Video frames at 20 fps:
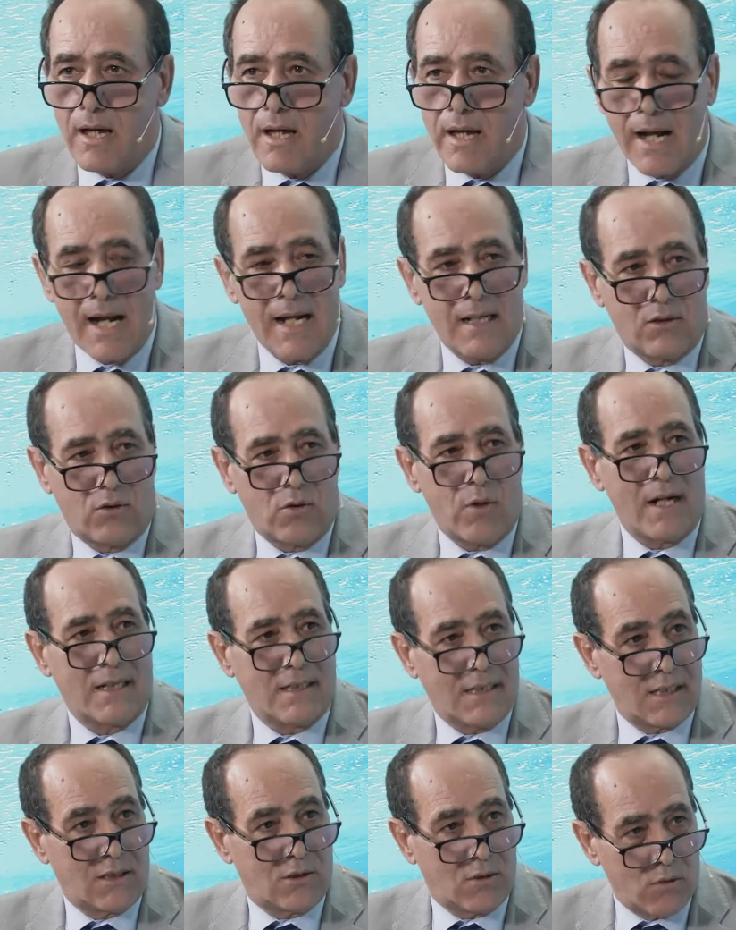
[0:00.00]
right to
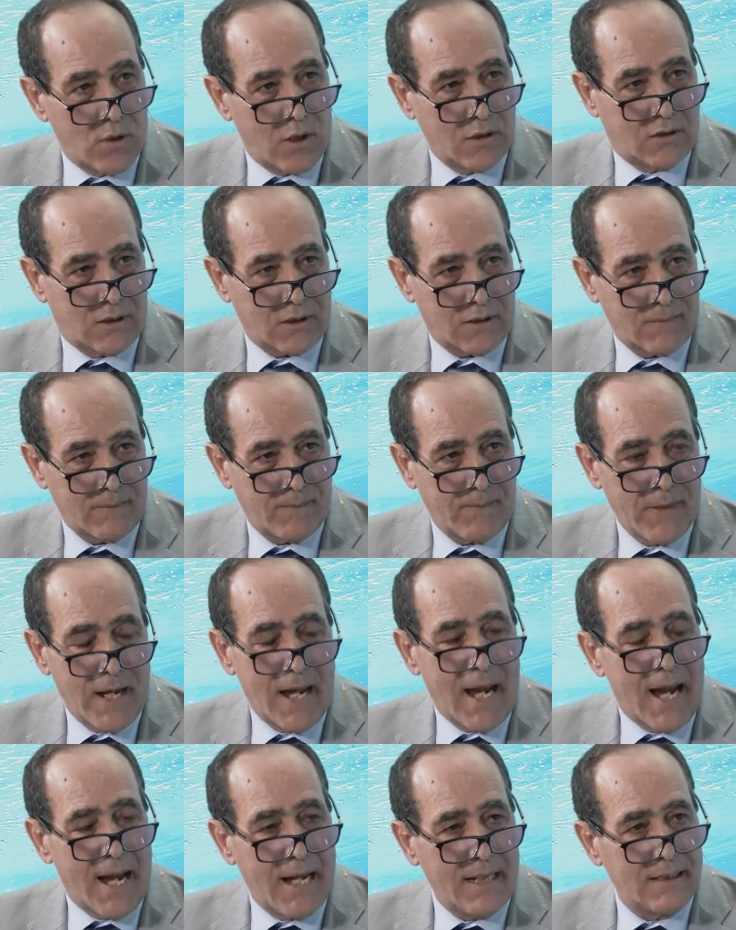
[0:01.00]
access to water,
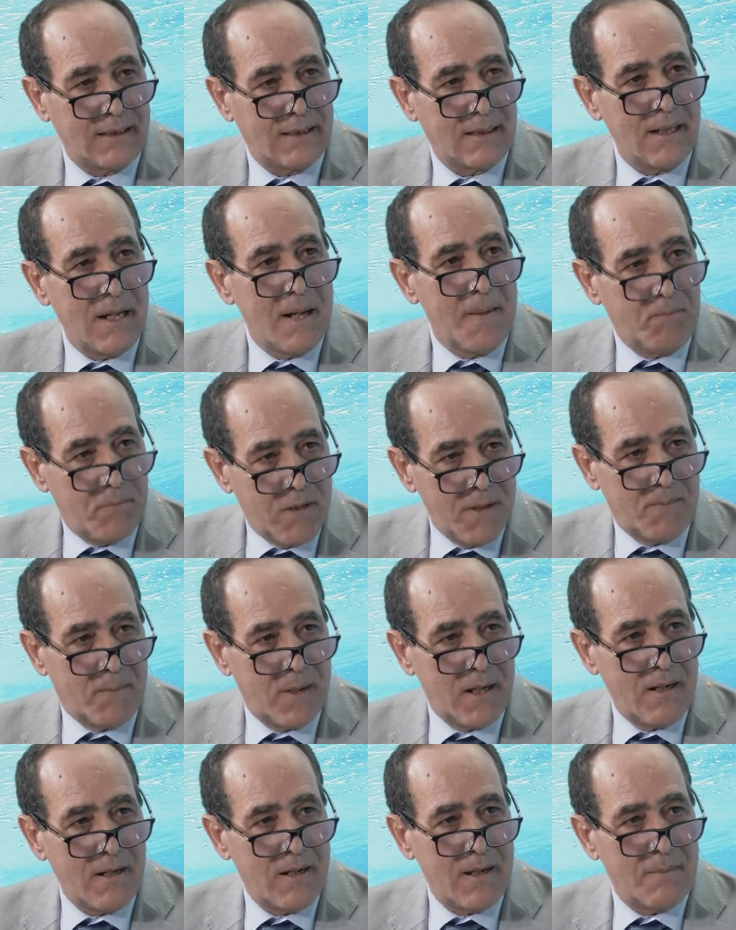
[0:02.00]
and
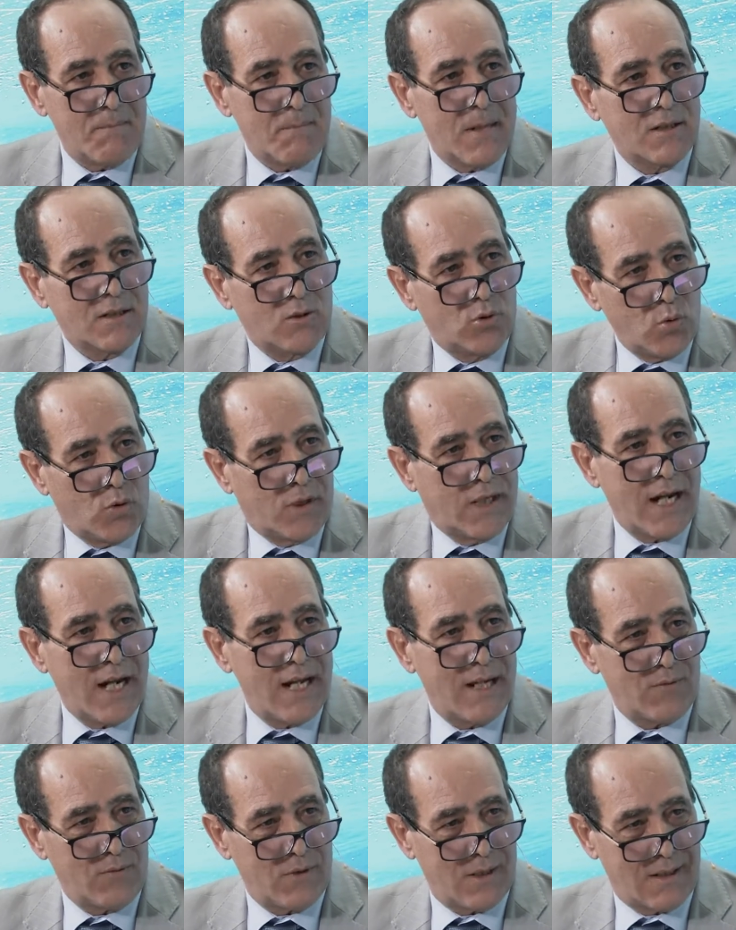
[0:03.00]
people must take
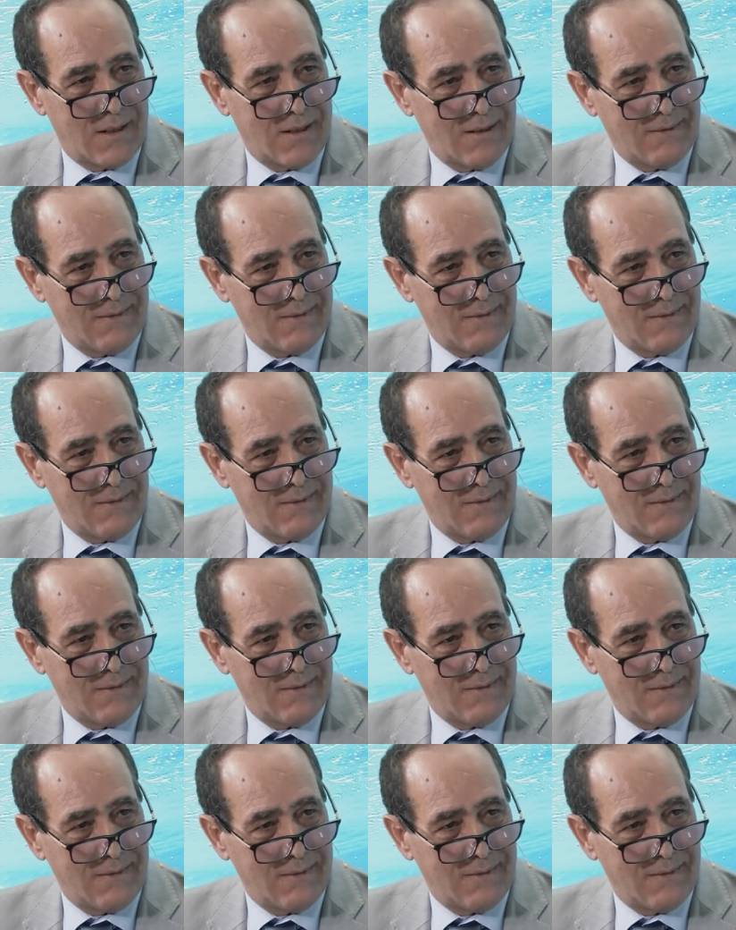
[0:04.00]
care with.